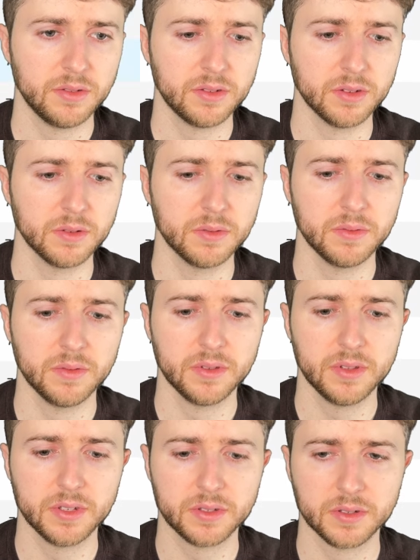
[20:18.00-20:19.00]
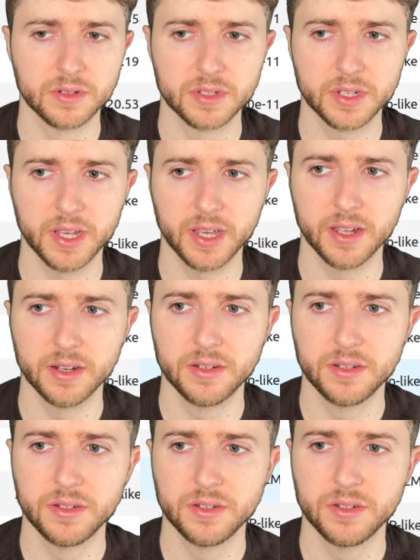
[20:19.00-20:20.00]
So this will just add
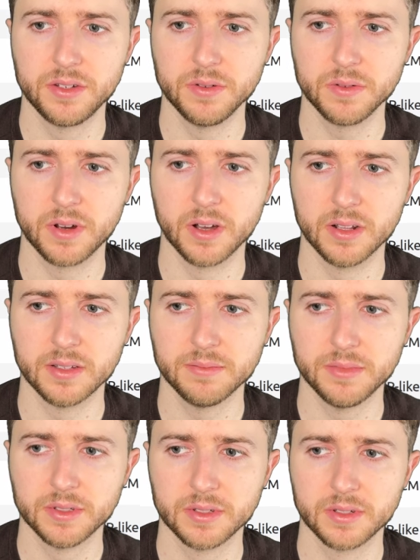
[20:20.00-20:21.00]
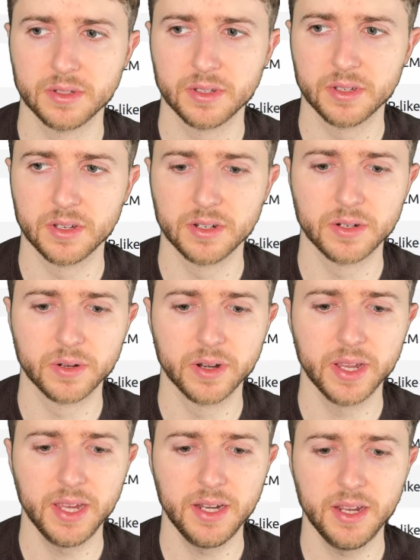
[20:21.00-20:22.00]
2 columns onto our
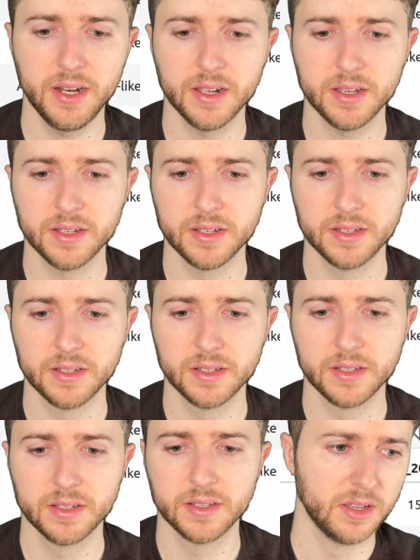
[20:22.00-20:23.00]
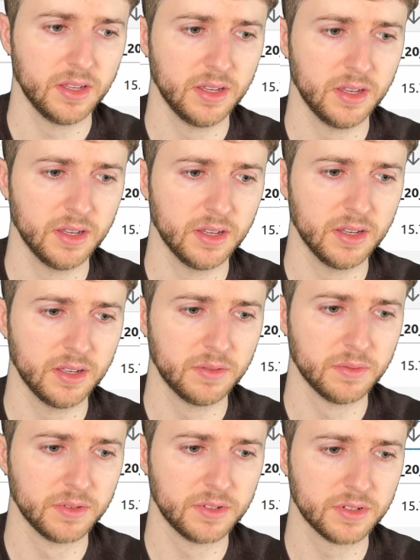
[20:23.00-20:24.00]
AData, and
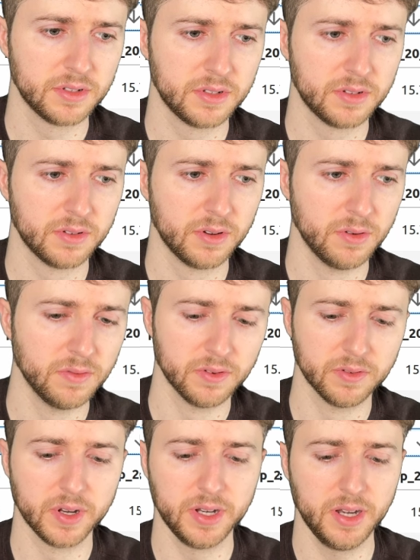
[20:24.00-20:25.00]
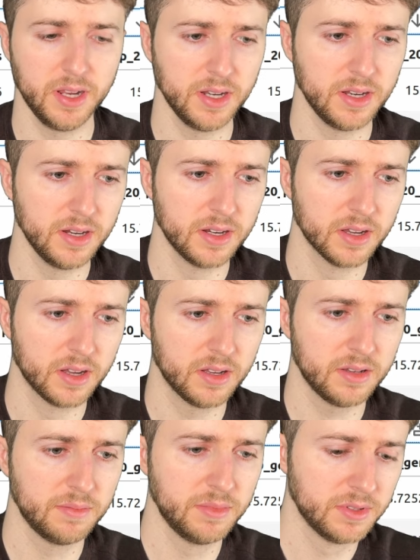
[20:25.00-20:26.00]
we'll just overwrite AData
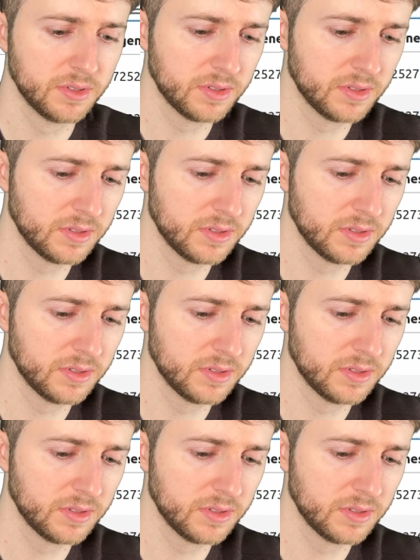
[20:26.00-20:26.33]
obs.